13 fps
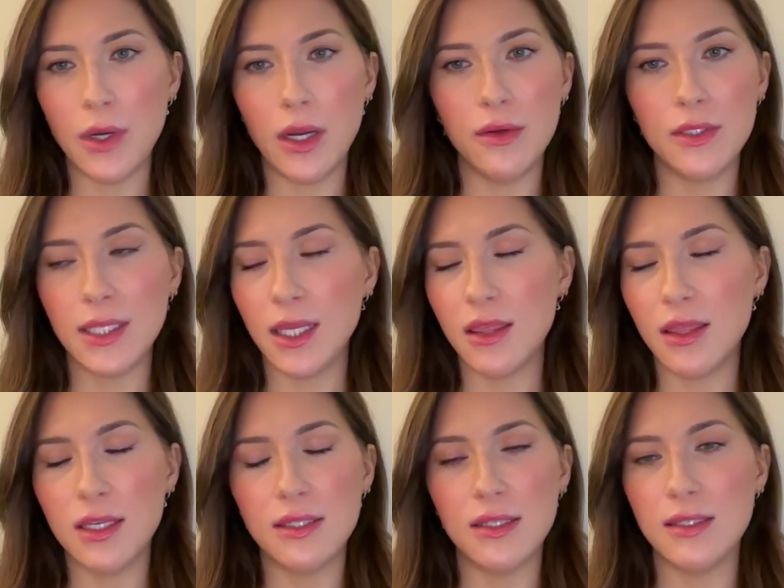where I was like,
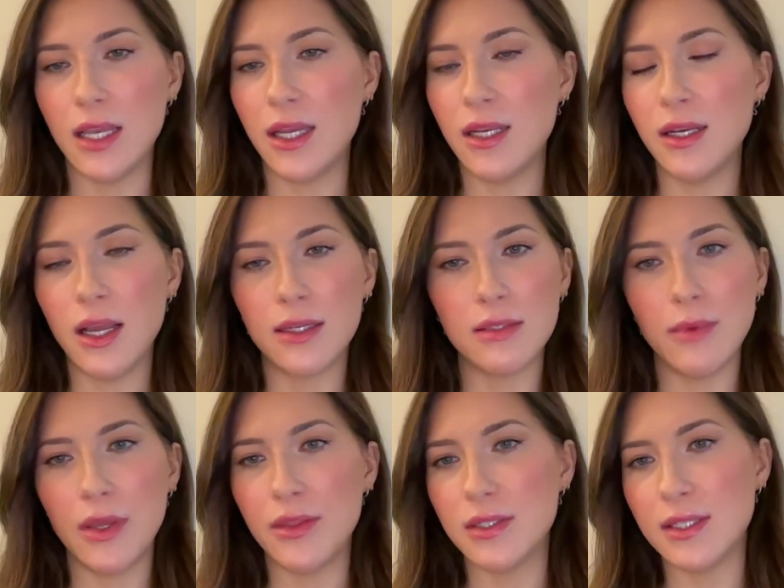this is it, next
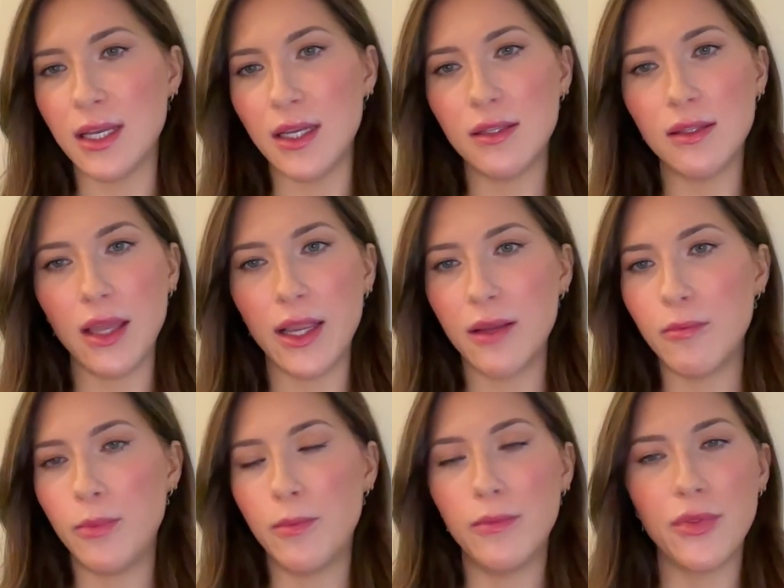month is it, like
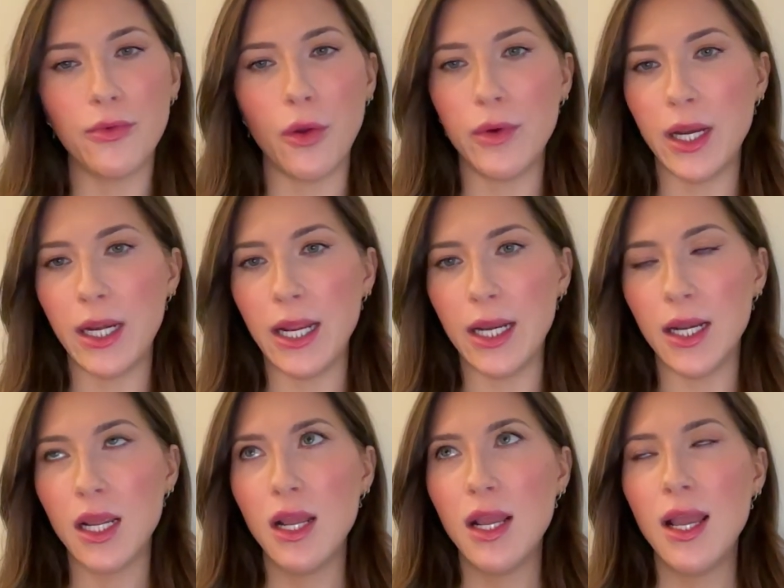throwing it in.